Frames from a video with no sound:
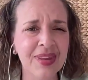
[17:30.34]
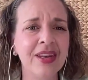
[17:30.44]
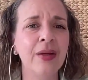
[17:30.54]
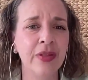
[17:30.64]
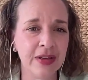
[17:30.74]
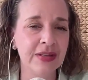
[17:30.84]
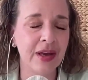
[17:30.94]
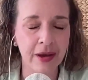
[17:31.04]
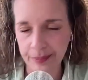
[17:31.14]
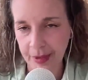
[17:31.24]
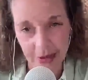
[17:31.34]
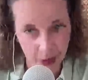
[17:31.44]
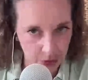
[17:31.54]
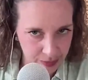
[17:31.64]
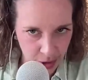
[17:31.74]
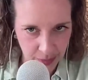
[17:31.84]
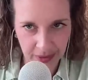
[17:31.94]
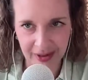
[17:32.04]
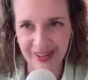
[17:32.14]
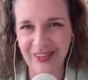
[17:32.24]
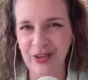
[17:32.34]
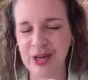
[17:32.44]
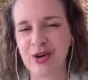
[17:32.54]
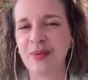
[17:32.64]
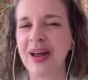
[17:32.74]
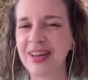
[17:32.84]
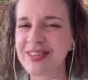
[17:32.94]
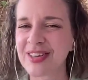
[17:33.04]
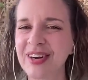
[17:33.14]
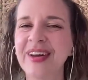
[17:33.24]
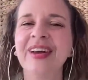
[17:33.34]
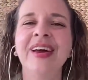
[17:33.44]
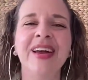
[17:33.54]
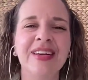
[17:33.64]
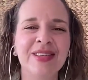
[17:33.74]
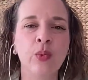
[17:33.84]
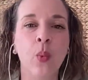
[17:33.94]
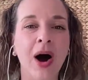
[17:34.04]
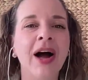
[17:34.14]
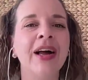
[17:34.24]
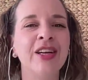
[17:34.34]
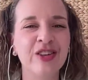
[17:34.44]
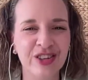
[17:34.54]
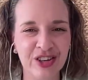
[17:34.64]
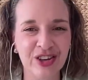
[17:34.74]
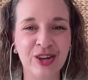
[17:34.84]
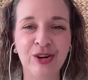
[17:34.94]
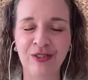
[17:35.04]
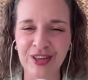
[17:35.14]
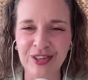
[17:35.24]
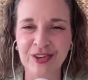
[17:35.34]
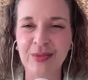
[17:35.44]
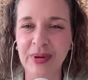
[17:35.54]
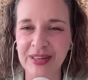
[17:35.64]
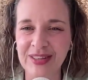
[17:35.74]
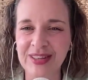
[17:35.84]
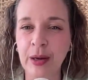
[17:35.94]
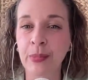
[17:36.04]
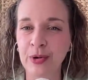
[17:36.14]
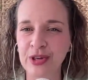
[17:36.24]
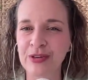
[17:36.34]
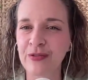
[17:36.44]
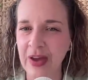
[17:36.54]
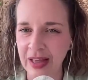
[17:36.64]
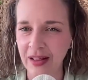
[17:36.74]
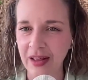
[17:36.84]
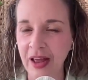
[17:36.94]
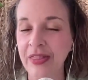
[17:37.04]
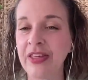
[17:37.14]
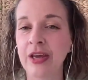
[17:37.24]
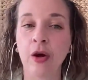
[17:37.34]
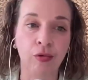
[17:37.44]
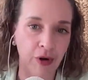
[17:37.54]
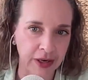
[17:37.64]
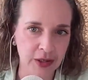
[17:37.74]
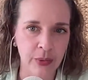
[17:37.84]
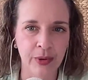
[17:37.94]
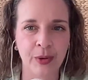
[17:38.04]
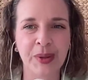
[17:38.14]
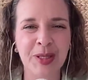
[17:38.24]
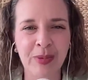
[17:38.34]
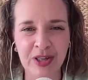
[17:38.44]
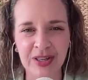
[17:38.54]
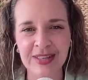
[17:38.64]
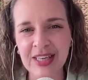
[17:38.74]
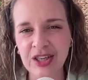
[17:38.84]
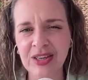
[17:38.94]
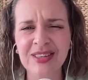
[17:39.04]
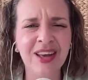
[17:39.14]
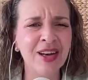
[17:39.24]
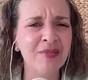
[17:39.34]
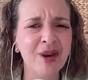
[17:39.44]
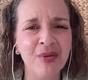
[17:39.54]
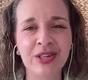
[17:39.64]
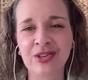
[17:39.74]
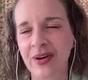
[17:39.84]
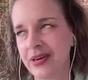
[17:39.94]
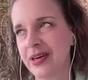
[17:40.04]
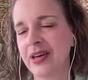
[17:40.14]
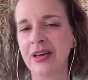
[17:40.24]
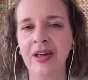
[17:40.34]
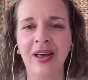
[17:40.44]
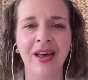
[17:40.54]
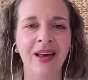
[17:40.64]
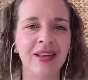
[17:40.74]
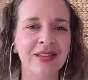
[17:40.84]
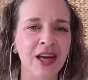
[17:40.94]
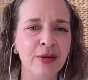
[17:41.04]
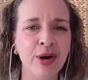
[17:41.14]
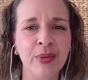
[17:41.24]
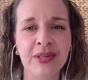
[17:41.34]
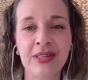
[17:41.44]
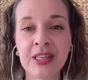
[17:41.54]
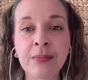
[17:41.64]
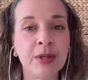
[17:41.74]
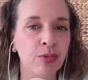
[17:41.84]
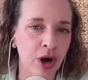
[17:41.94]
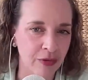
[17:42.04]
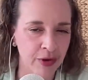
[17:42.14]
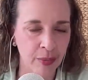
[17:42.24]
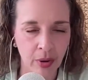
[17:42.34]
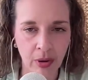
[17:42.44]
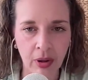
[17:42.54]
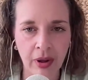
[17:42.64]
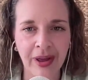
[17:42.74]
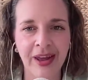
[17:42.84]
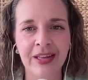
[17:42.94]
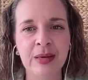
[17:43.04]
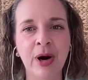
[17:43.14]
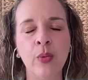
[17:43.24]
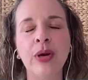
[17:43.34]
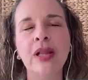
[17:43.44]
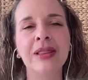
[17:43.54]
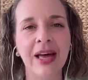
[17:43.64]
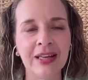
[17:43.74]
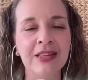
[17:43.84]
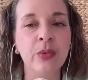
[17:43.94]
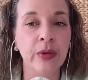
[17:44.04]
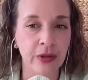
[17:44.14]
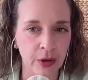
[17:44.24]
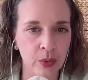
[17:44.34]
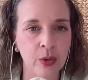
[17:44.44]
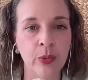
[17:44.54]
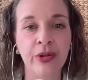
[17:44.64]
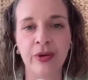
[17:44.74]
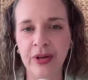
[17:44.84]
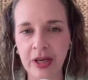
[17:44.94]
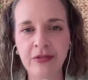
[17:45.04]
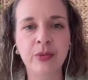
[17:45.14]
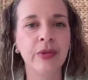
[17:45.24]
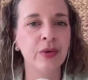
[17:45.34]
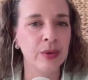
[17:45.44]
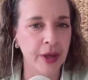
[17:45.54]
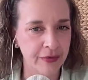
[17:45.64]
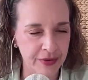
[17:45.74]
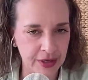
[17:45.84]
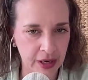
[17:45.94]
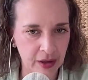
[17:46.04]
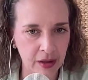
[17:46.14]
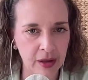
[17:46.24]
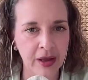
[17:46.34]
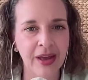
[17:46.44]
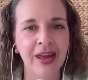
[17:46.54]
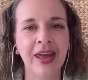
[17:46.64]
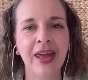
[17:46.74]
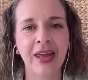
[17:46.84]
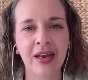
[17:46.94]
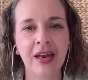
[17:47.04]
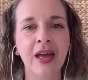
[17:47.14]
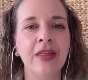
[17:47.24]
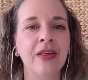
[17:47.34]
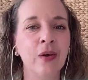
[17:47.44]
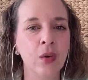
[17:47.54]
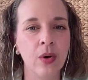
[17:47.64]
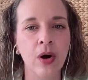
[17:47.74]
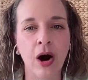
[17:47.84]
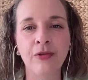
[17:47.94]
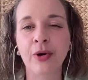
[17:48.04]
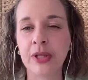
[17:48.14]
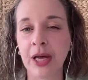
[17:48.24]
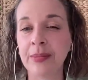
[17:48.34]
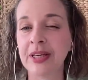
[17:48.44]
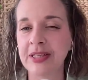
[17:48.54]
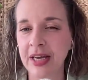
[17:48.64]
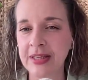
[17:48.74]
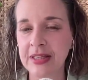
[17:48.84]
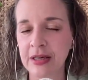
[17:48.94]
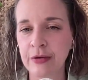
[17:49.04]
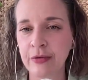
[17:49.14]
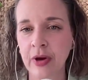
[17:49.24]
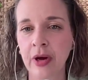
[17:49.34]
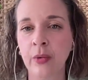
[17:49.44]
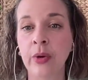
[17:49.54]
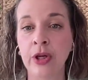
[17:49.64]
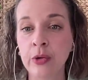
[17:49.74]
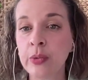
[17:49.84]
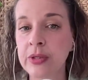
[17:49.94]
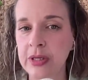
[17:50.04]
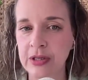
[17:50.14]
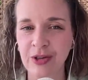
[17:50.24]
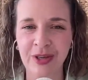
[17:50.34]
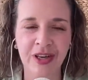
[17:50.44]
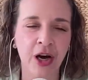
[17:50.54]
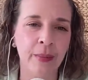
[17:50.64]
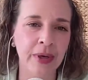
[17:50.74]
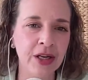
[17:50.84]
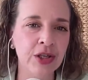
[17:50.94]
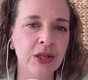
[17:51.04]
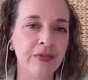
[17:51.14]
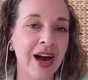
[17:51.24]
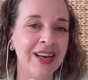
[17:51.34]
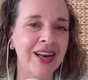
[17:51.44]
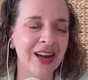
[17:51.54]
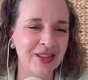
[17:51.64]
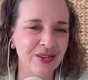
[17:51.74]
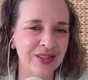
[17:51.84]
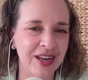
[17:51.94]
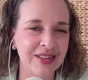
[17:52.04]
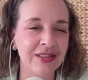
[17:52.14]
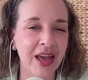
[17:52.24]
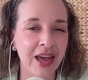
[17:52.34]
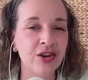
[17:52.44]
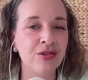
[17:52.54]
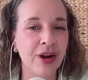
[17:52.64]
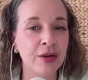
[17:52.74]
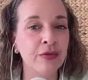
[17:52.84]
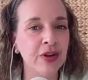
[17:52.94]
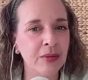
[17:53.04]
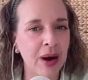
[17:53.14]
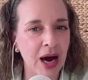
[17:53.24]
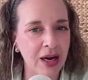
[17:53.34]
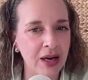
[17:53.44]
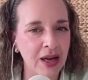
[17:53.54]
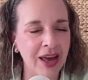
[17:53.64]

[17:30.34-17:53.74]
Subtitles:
Now this, as you can probably figure out my answer, is why traditional research-based approaches fail. The right quote unquote specialization is not about what's trending and it's not about what seems profitable. It's about what aligns with you, with your gifts, with your lifestyle. In the core offer alignment intensive, we use this unique combination of guided exercises and direct feedback